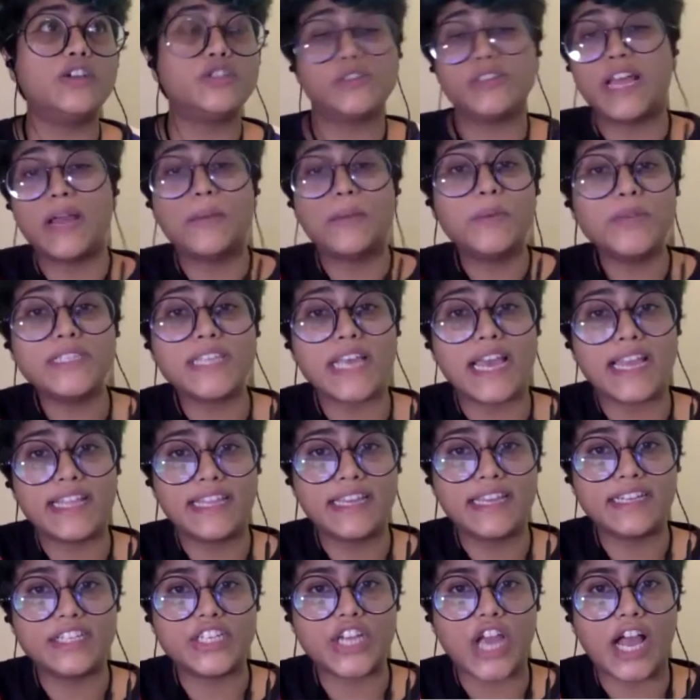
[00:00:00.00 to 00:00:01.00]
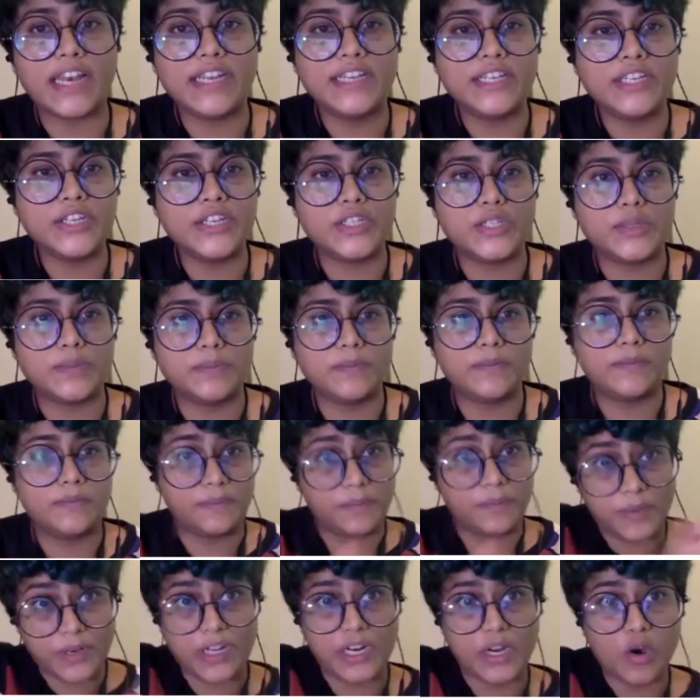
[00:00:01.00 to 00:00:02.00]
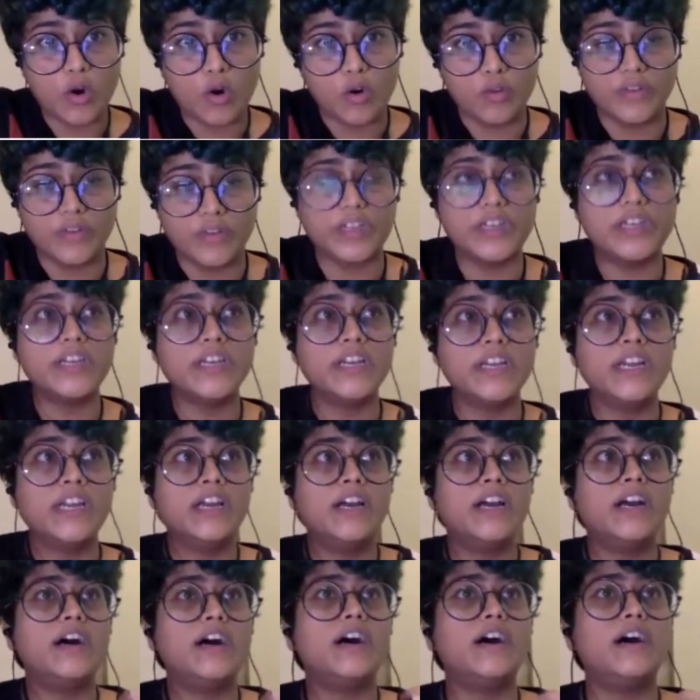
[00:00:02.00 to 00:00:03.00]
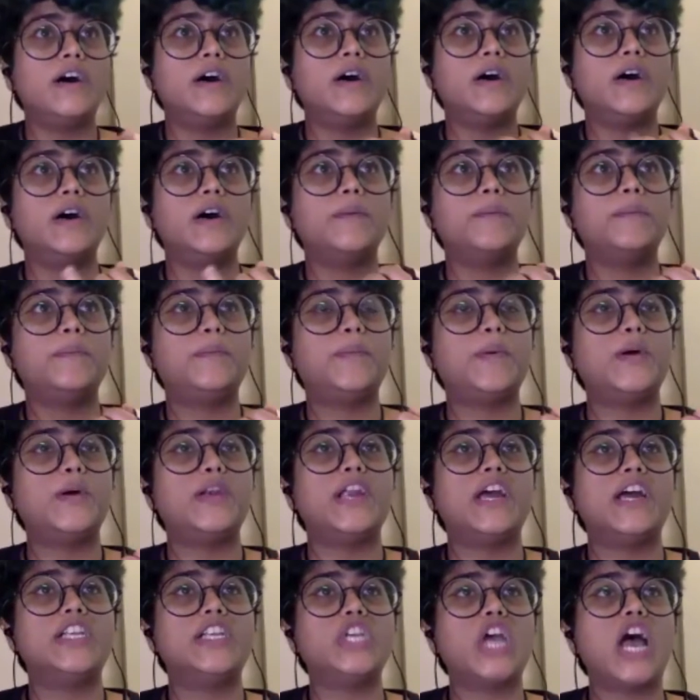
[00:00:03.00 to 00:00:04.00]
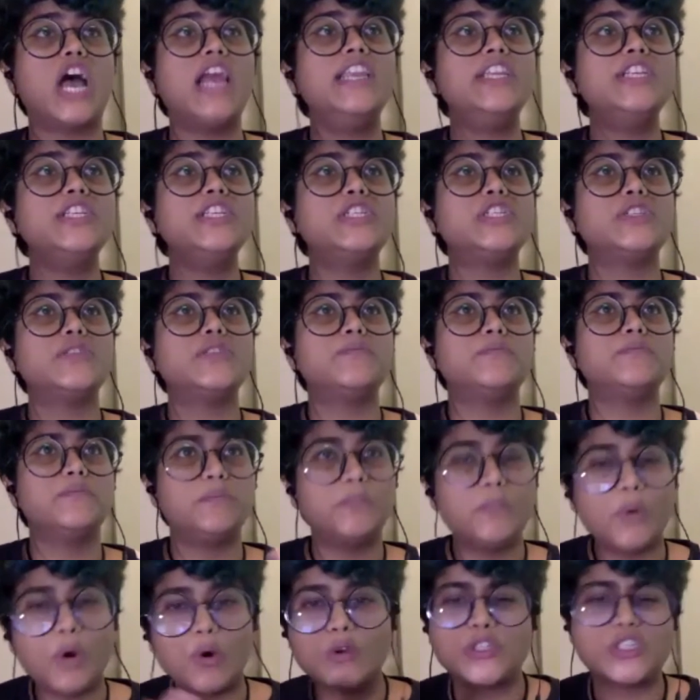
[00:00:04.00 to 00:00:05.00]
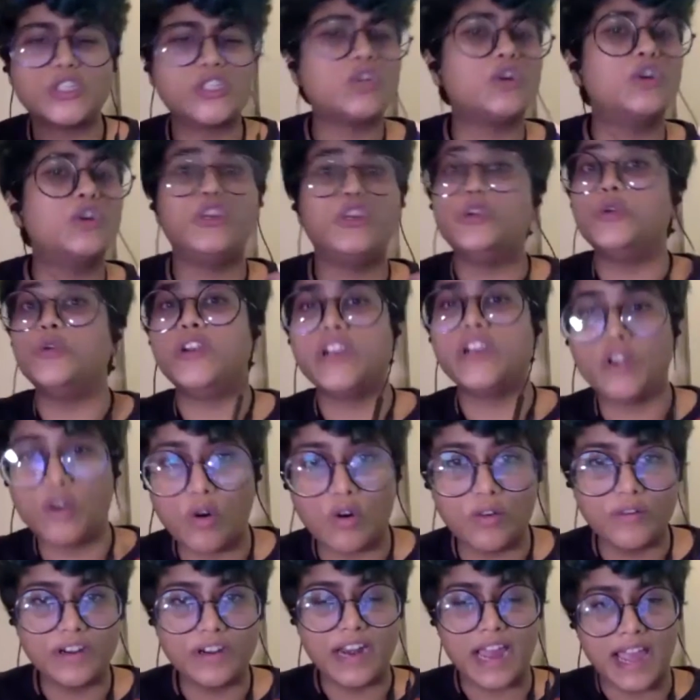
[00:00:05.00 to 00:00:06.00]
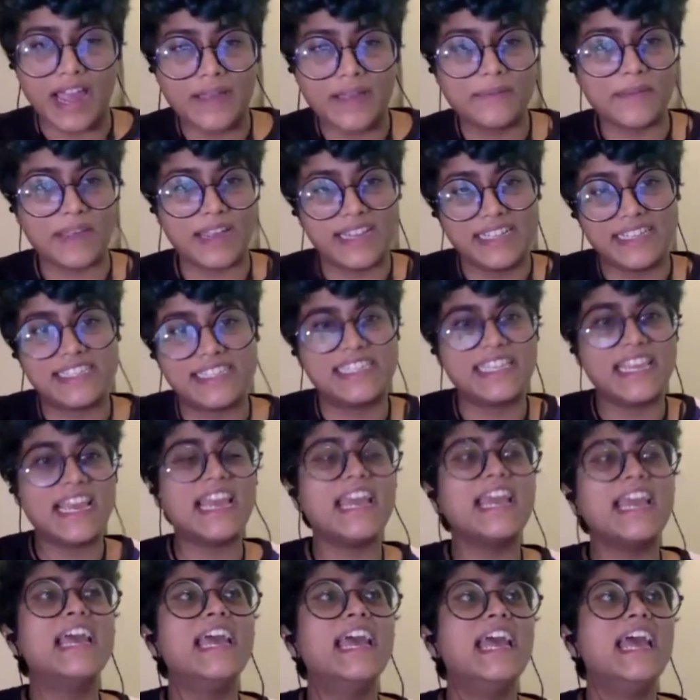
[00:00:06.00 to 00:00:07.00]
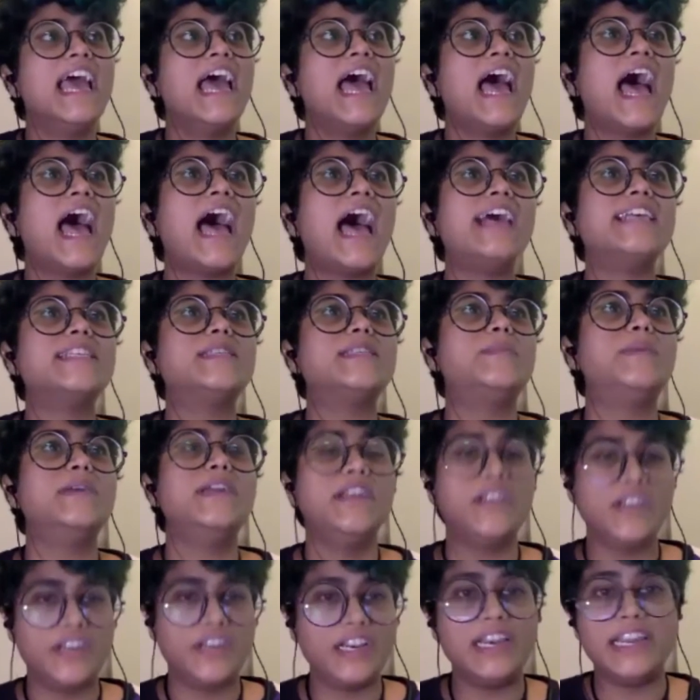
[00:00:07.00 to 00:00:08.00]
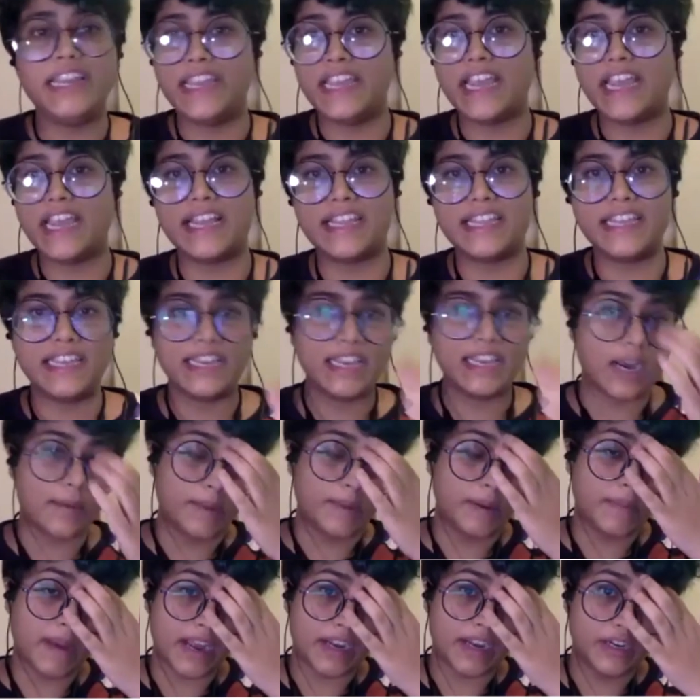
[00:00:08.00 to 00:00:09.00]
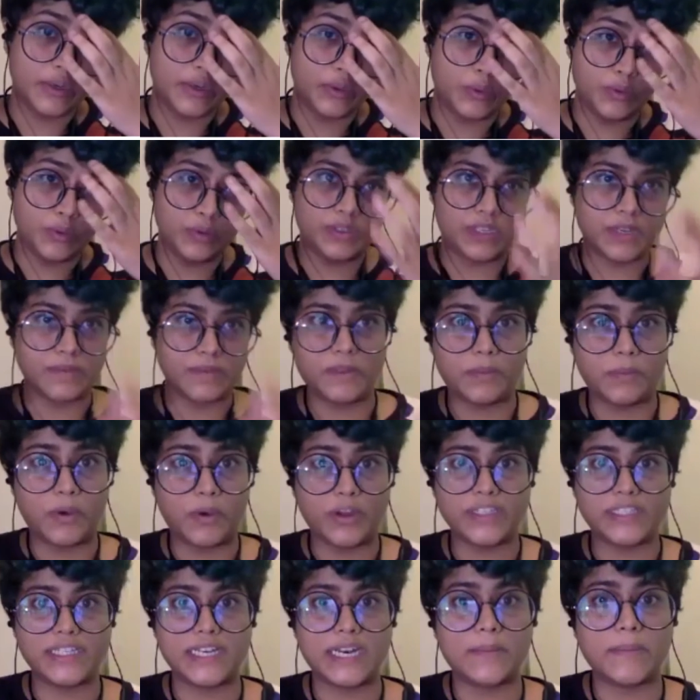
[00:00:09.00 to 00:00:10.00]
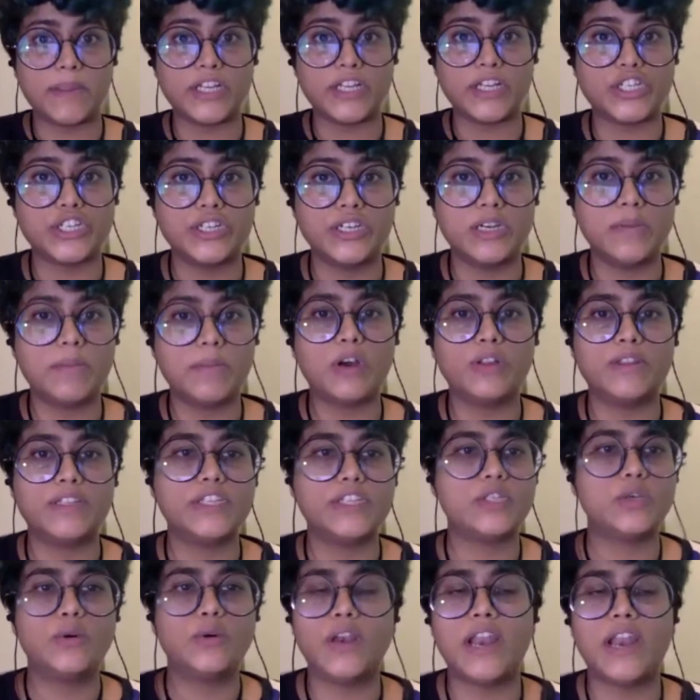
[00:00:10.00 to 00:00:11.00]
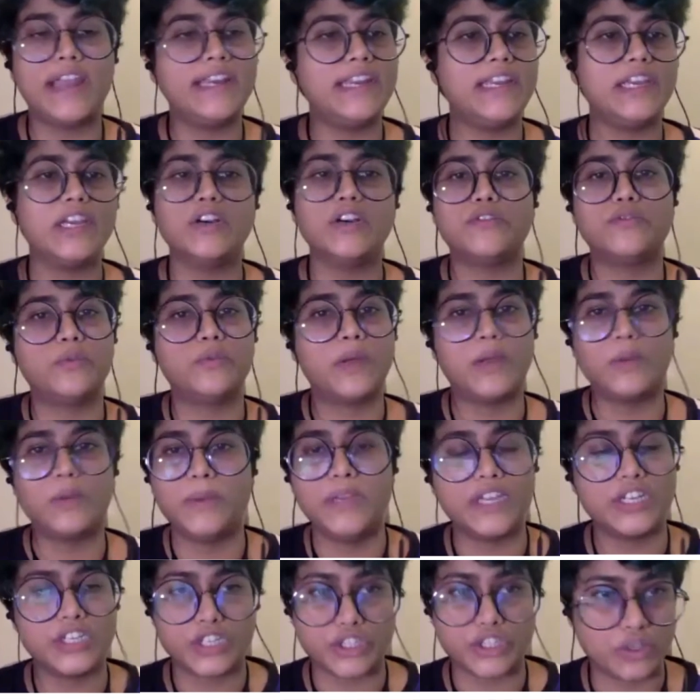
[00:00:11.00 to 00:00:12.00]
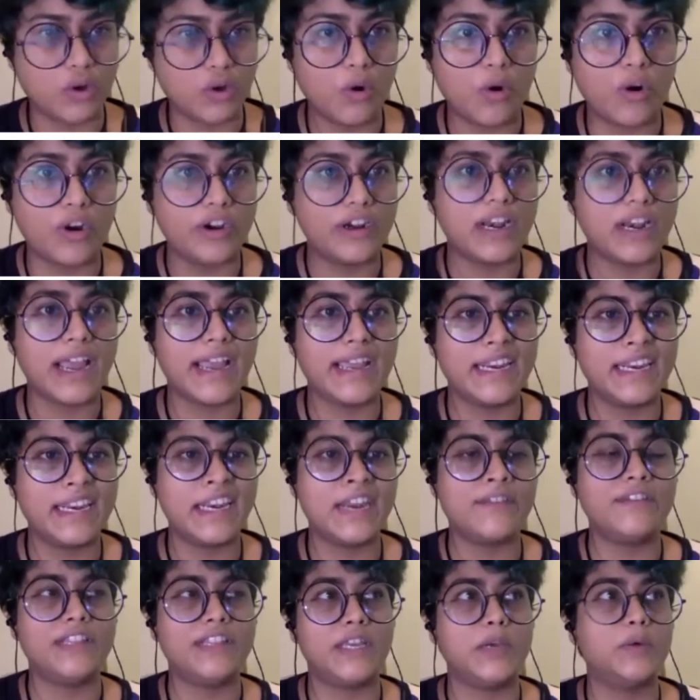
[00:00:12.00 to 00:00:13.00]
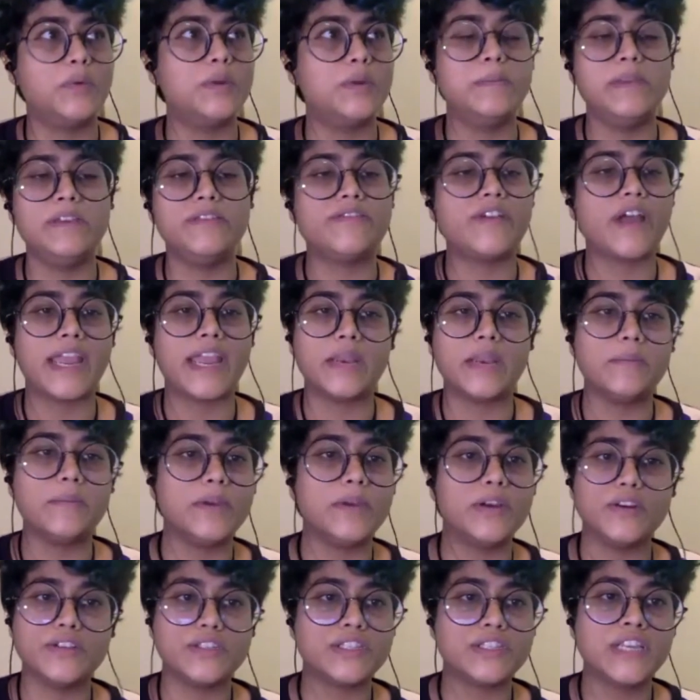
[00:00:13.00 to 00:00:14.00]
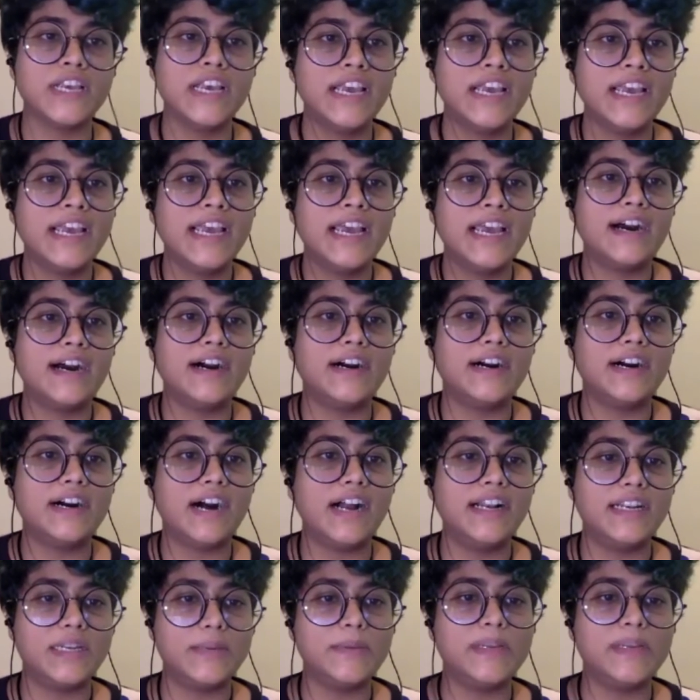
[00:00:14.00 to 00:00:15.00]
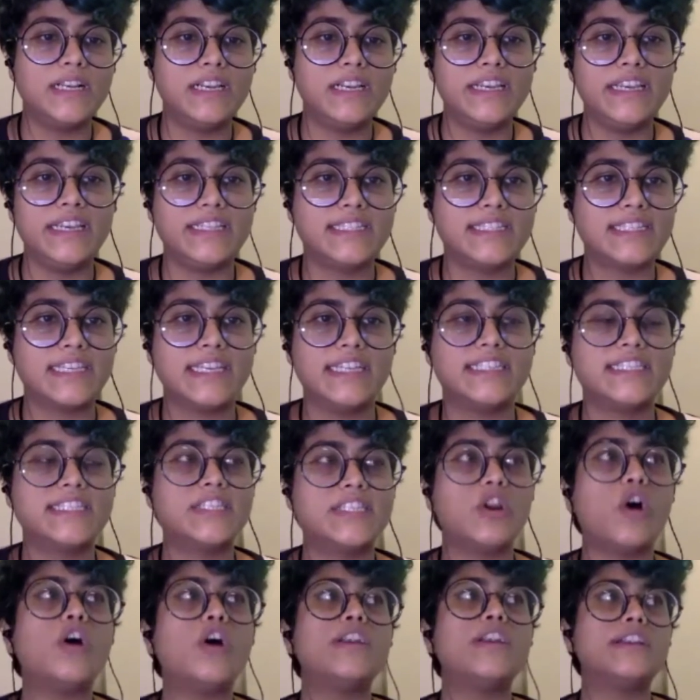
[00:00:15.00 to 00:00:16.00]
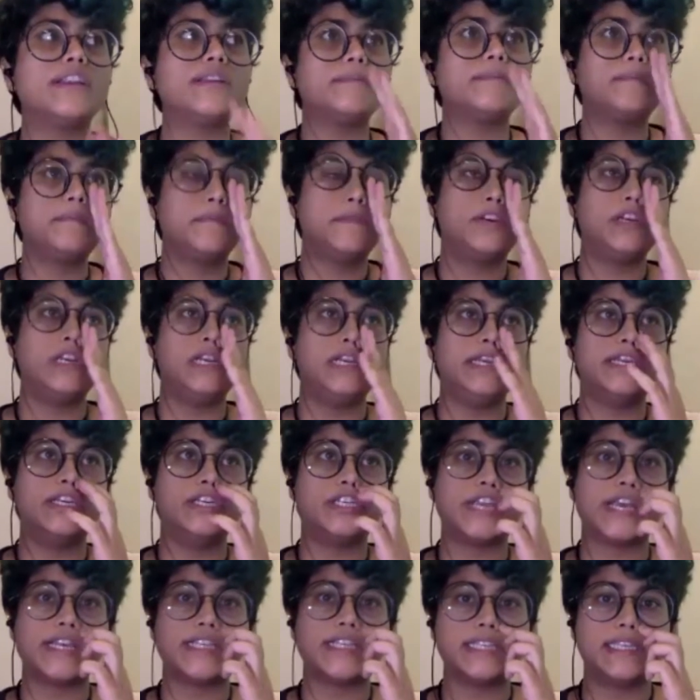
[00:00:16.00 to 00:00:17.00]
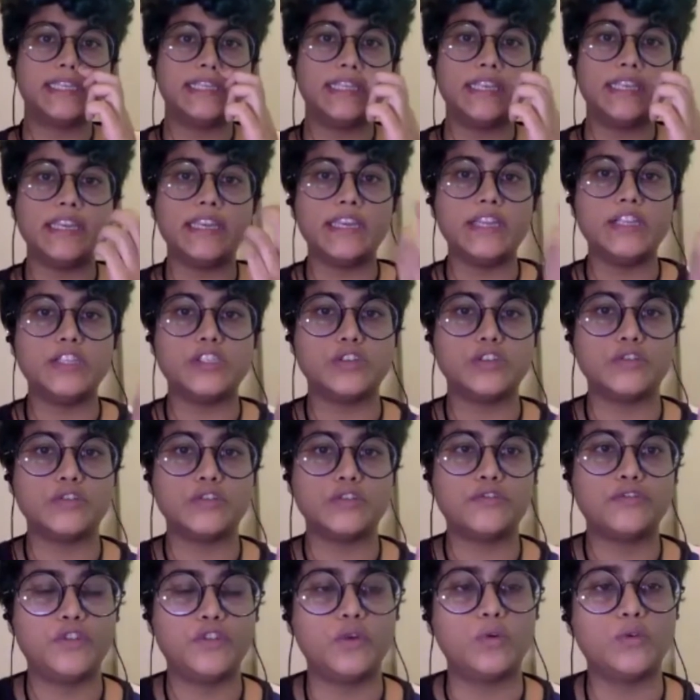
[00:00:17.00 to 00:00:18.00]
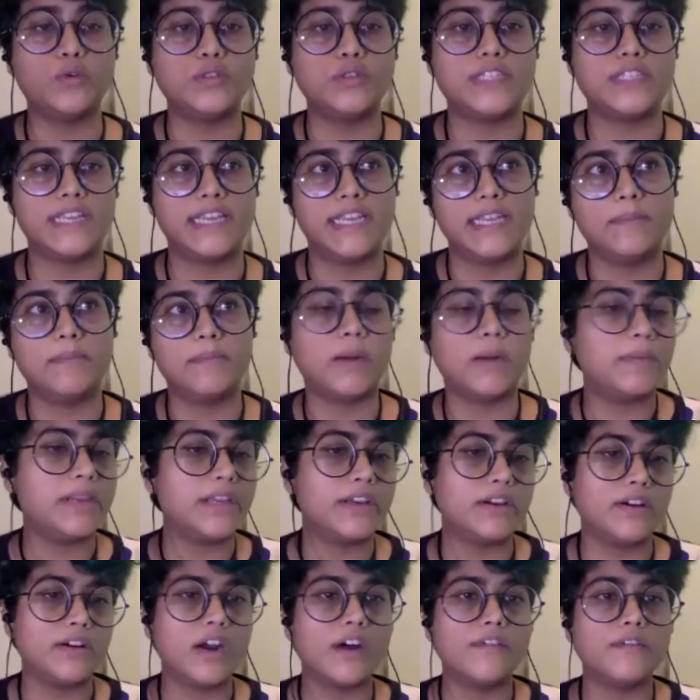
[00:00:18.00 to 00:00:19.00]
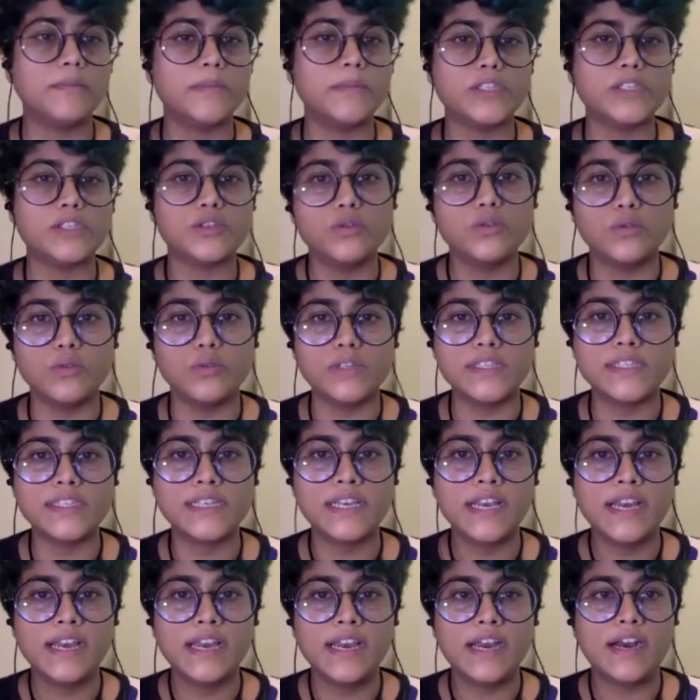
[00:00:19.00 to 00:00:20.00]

So that was, I think, a challenge pre-COVID, but a challenge post or during COVID, I might say, has been really, I think, coming back to some of the points that I mentioned about this whole idea of, well, we can just go online and everything will be fine, because ultimately it's not really addressing the needs of those in public or government schools.